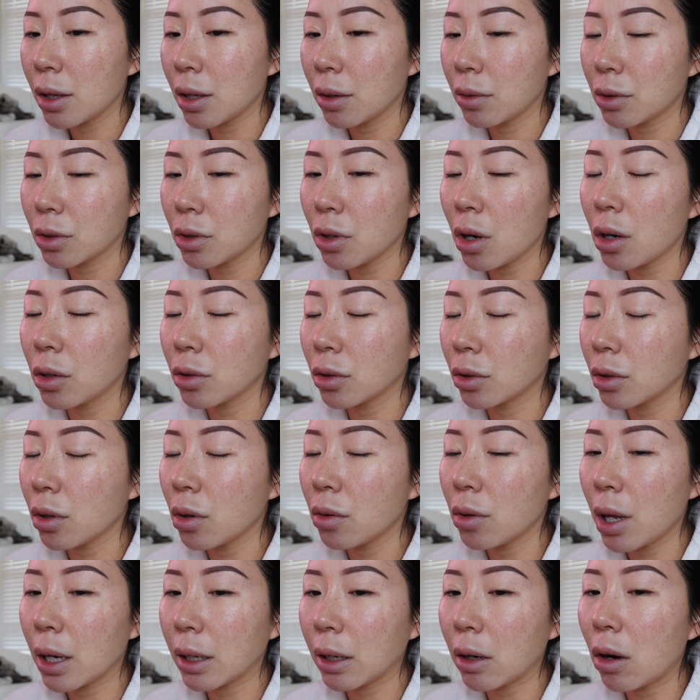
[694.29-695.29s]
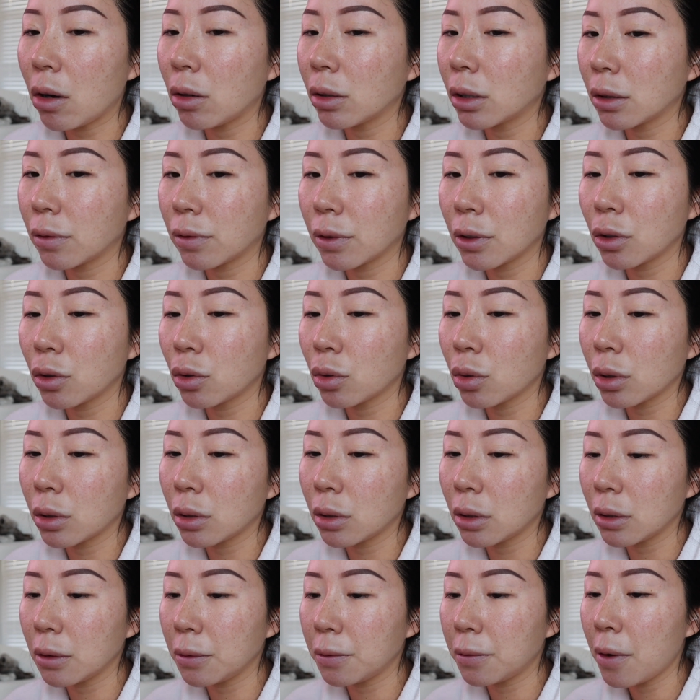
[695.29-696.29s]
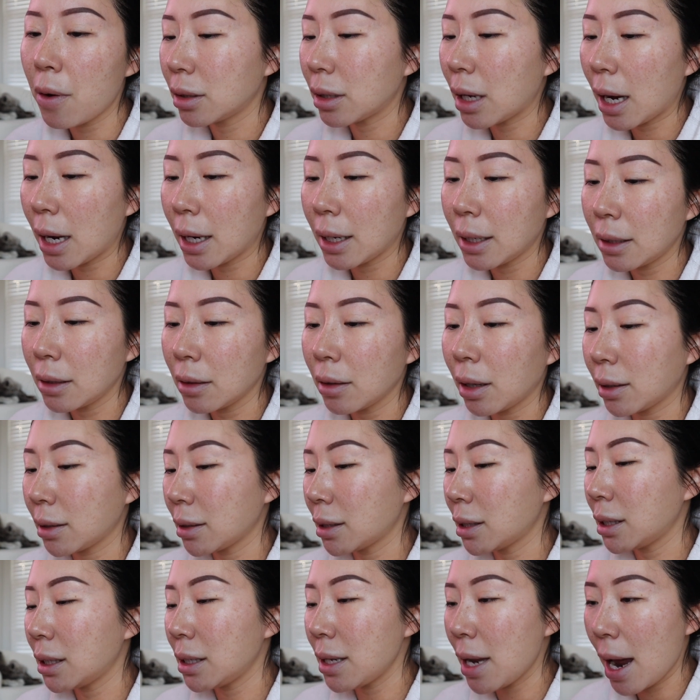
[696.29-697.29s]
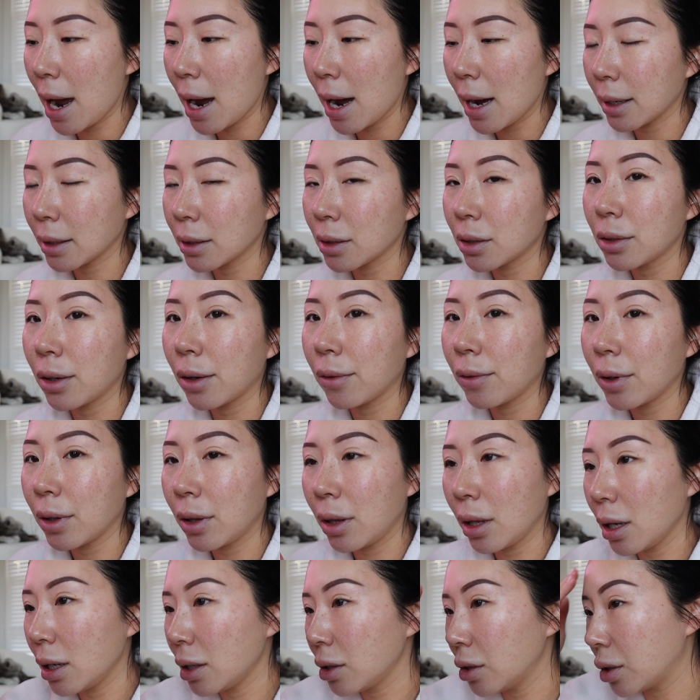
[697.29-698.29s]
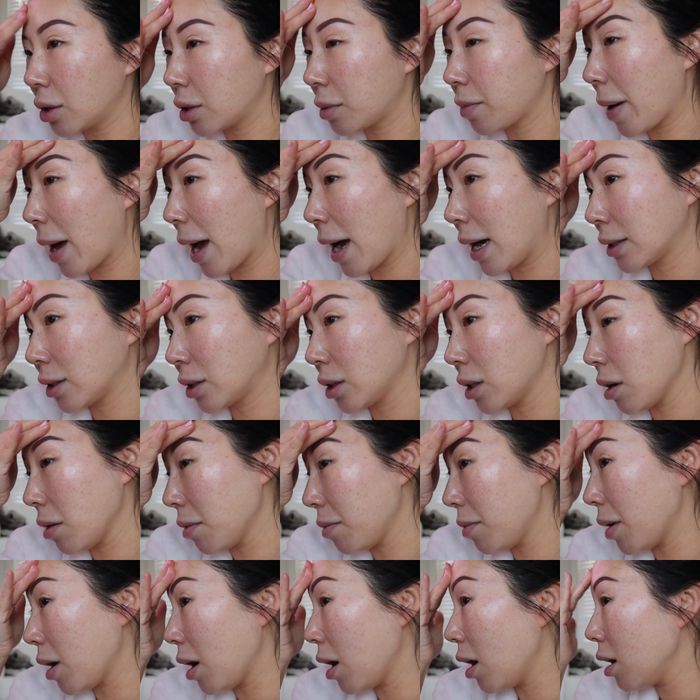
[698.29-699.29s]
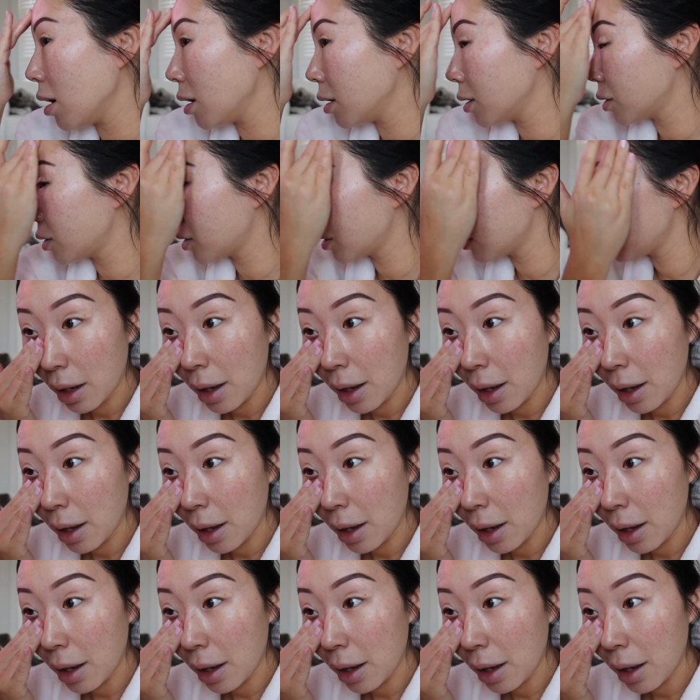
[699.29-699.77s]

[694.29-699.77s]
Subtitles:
There was also like all different sorts of side, like snacks and everything just packed in a box.